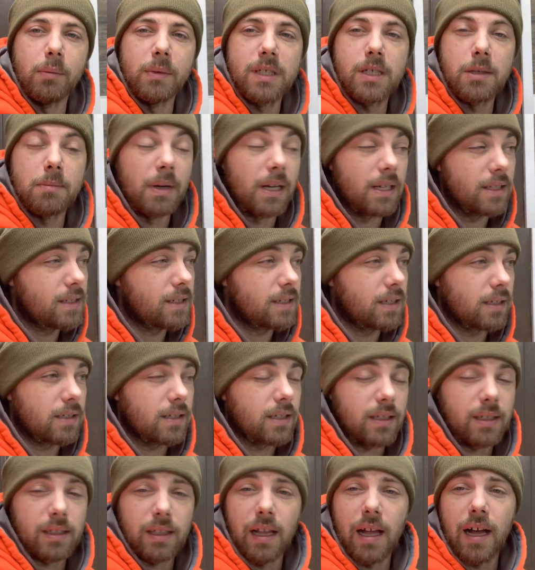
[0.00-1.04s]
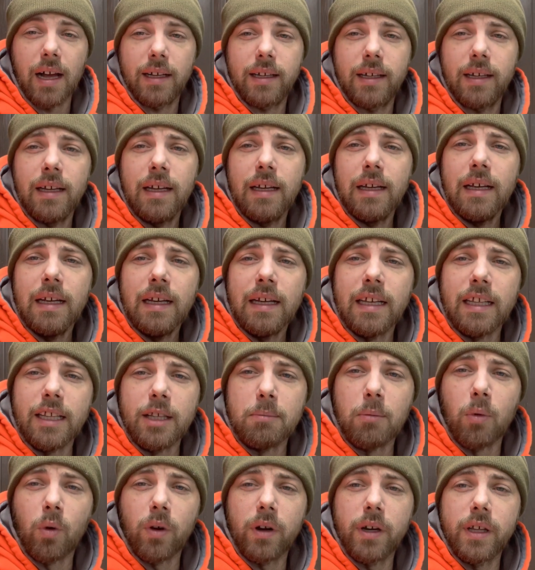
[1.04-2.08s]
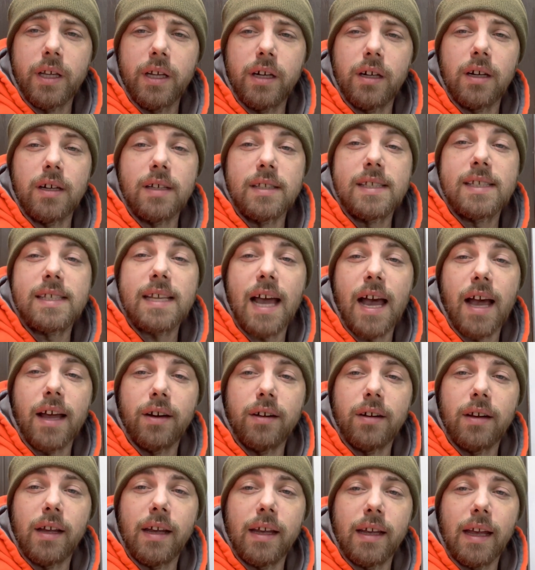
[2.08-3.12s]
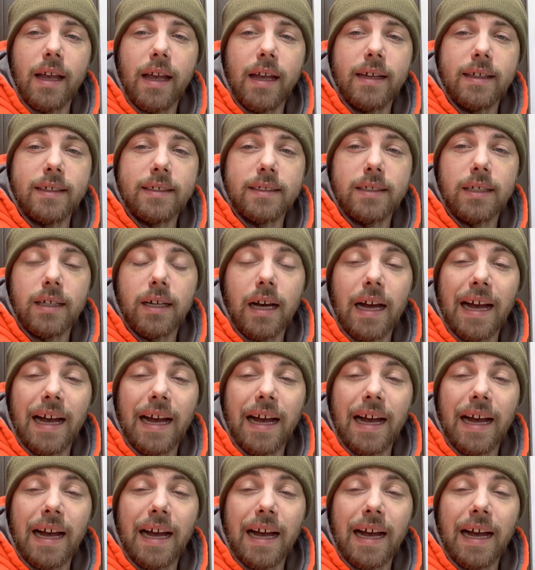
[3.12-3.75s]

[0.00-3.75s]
It's about six o'clock in the morning here on Saturday and uh,